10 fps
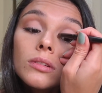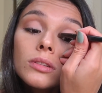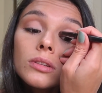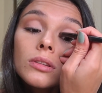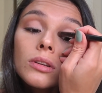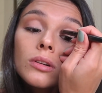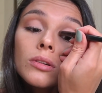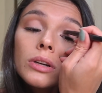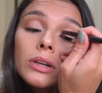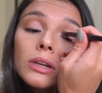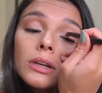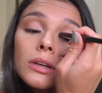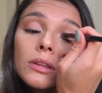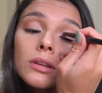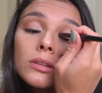So in the corner
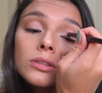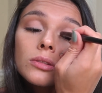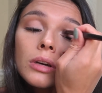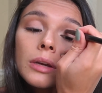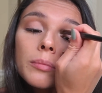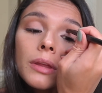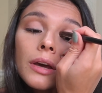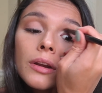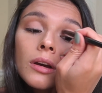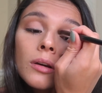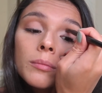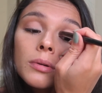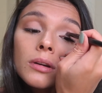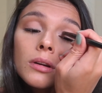and then swipe that up.